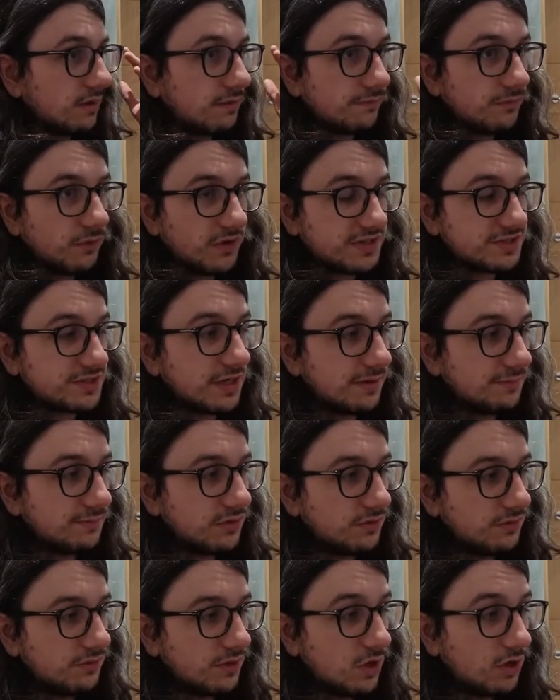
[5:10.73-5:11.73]
for
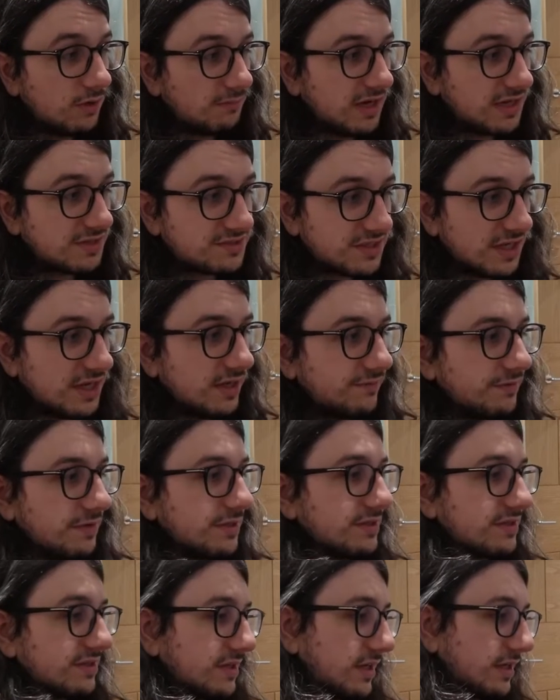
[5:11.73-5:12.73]
example, on my
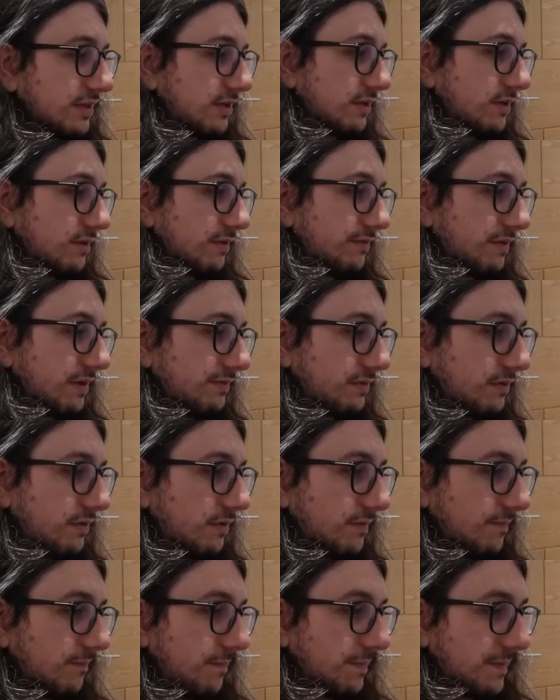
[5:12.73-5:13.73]
servers, I don't know if I've
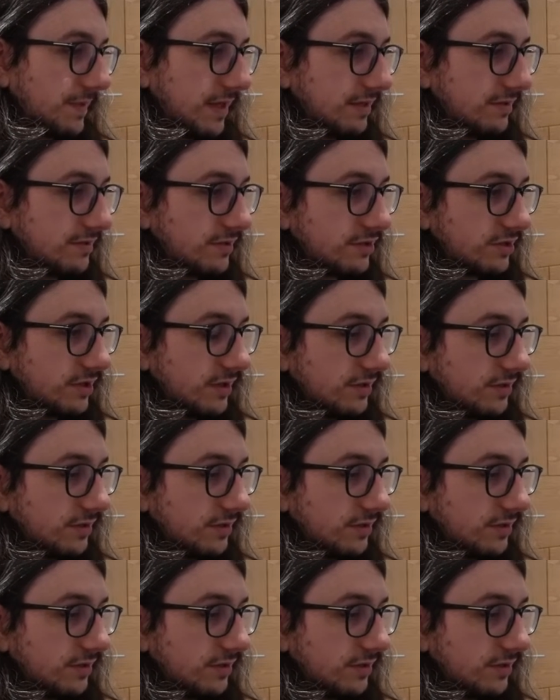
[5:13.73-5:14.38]
got any to show